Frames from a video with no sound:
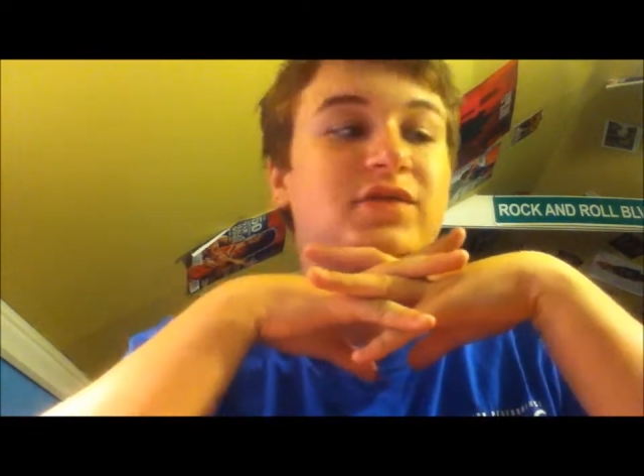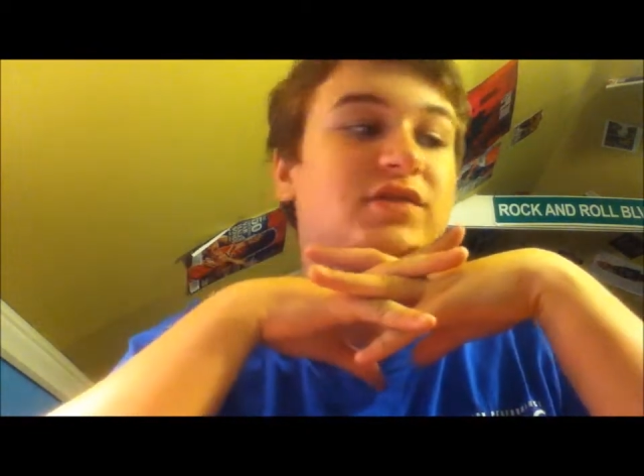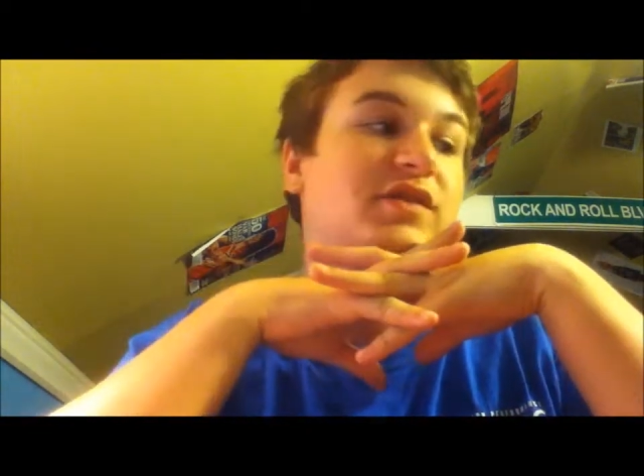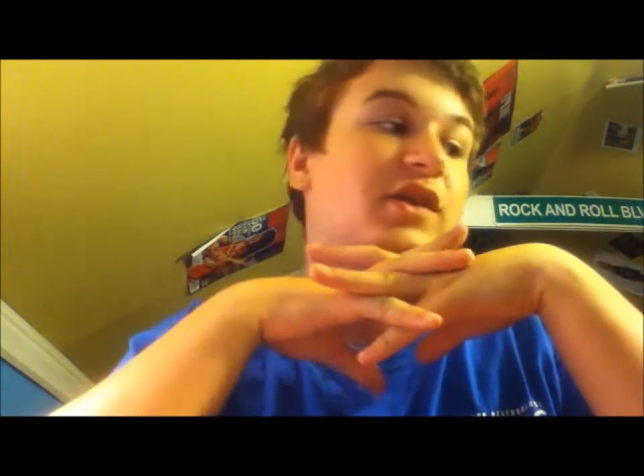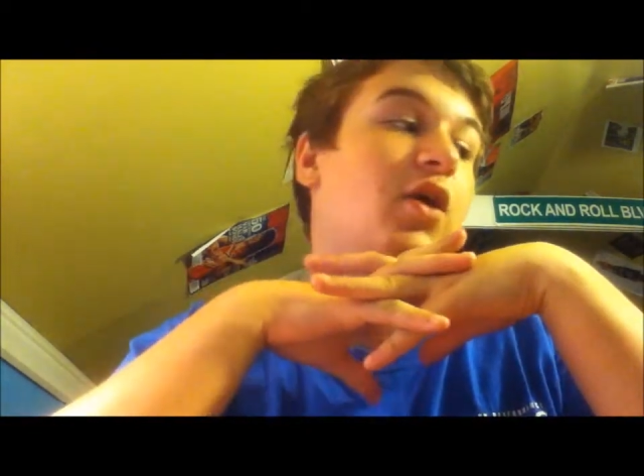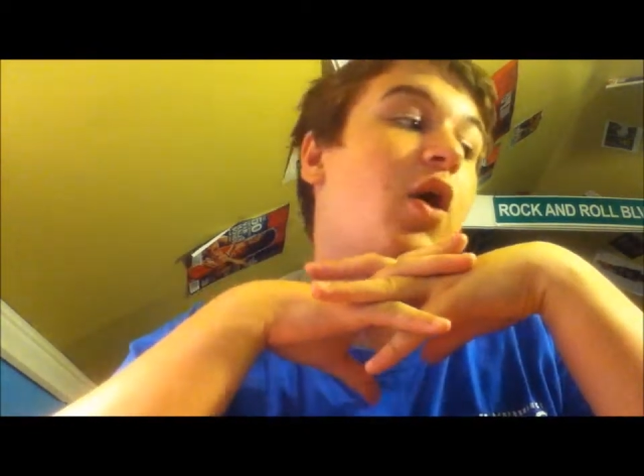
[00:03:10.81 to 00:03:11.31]

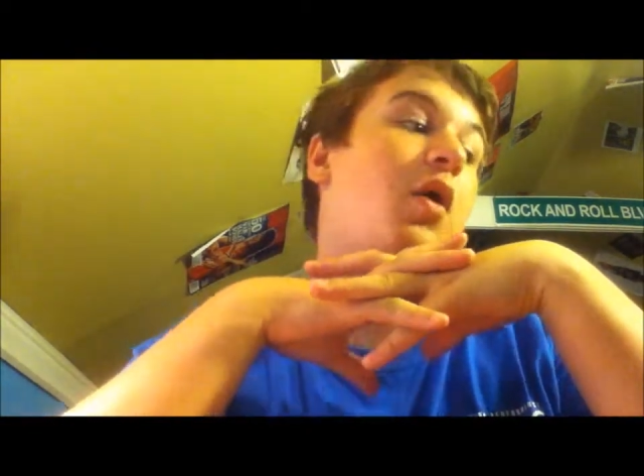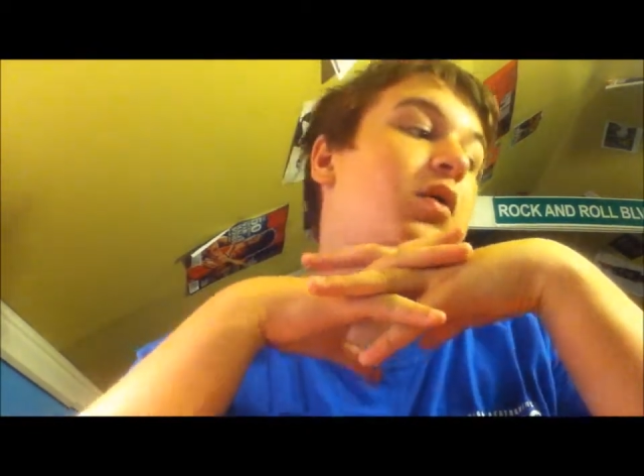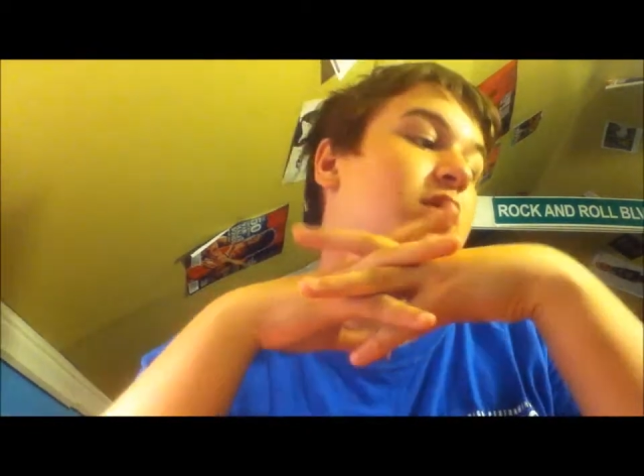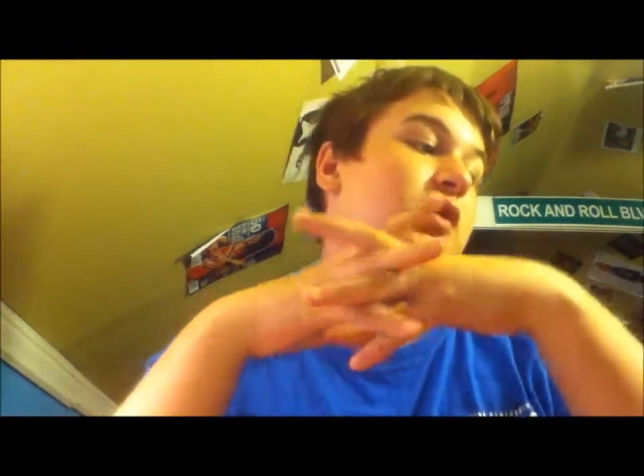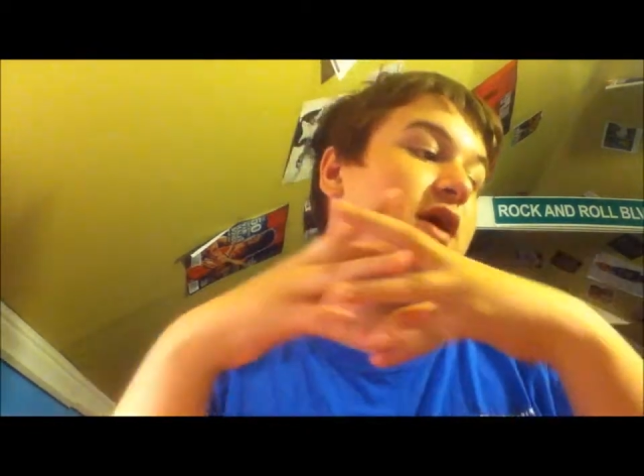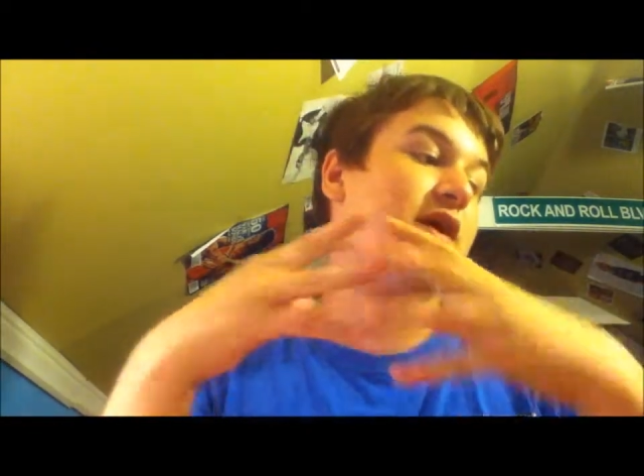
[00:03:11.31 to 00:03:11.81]
because they'll
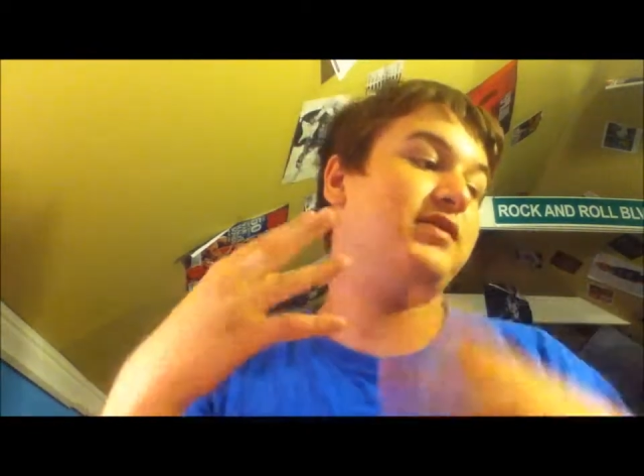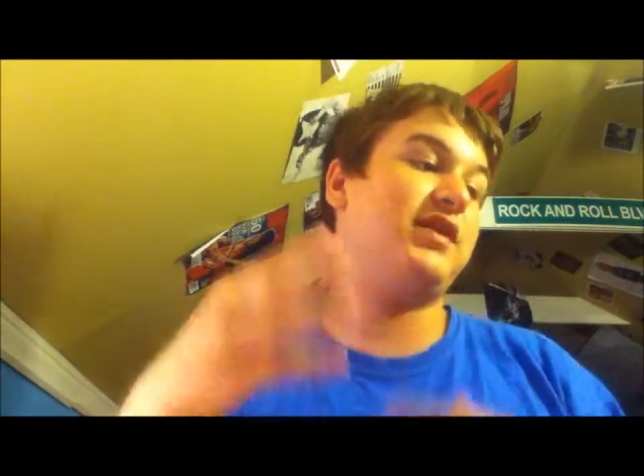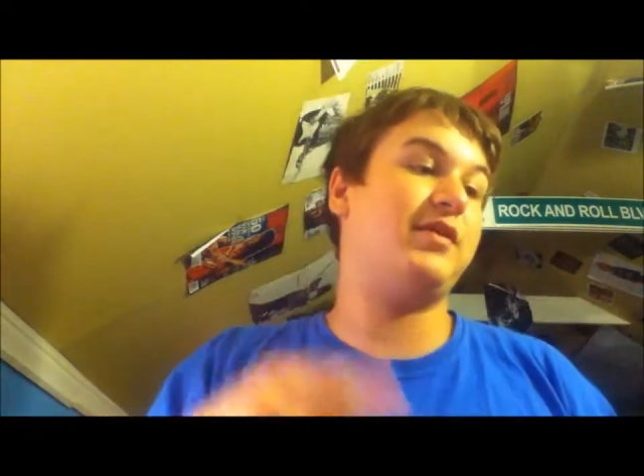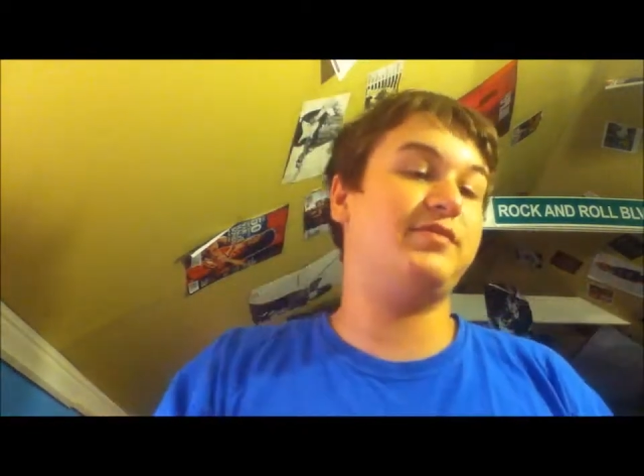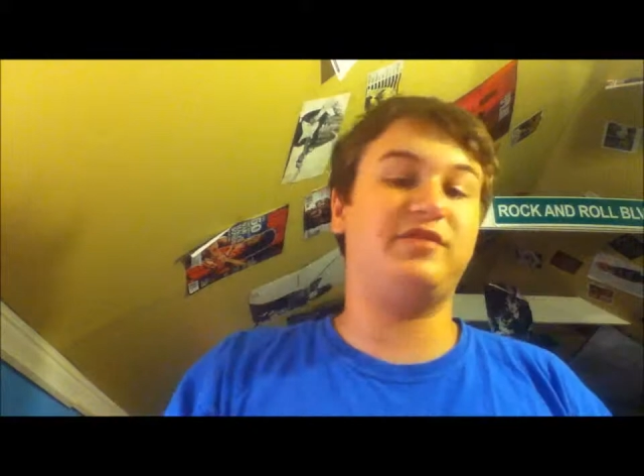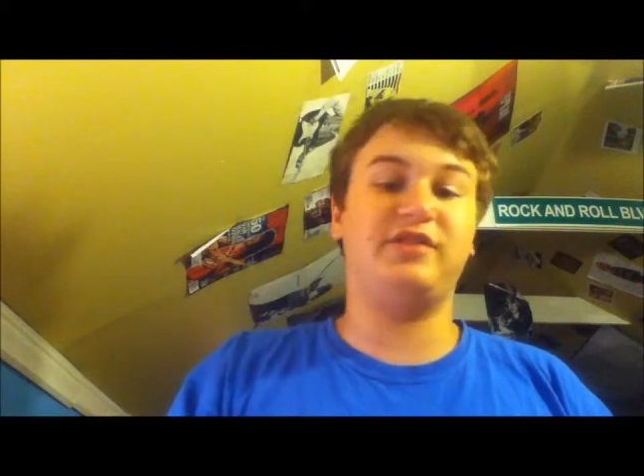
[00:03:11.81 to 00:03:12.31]
a lot of
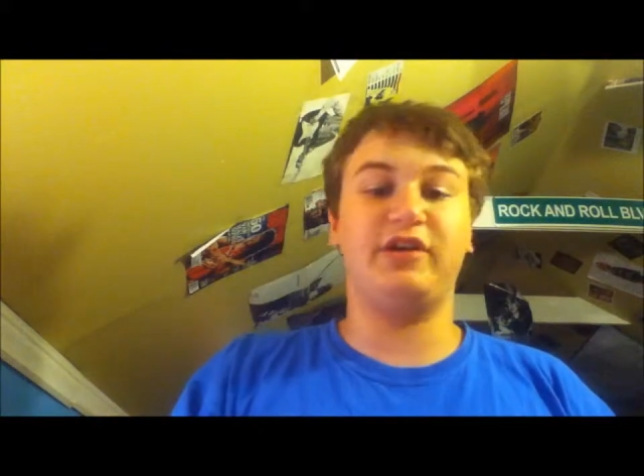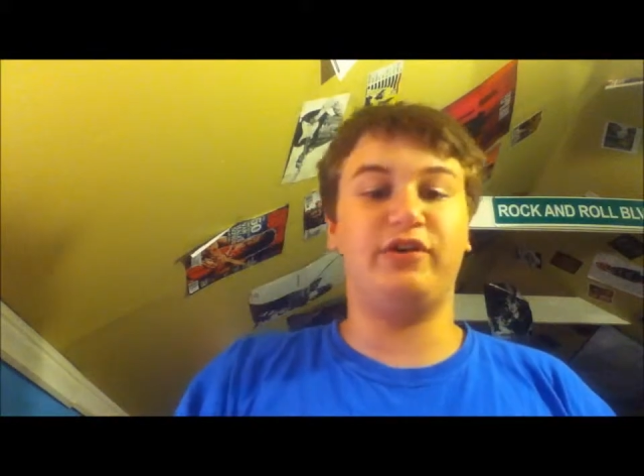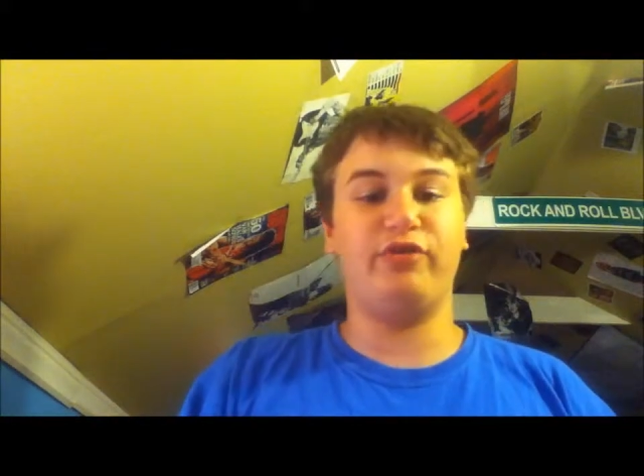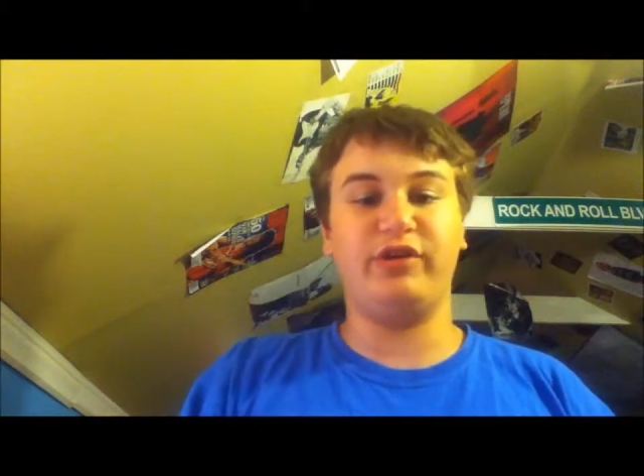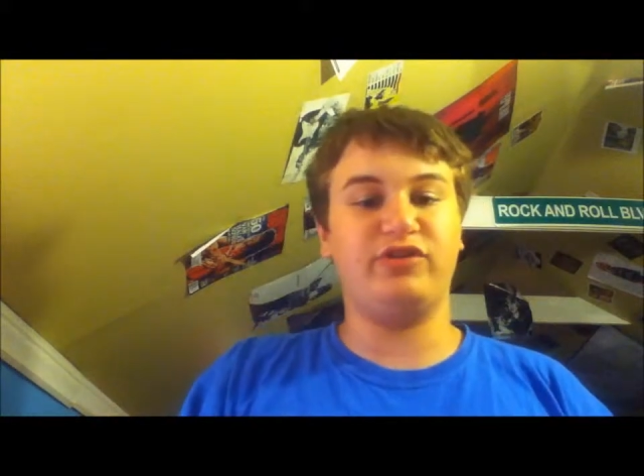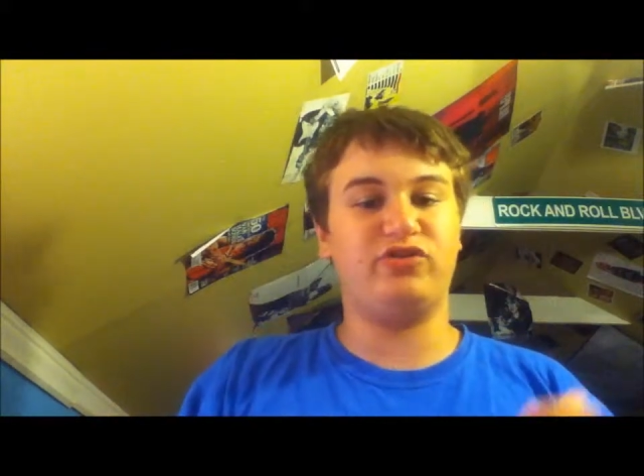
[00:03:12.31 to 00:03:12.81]
times see a green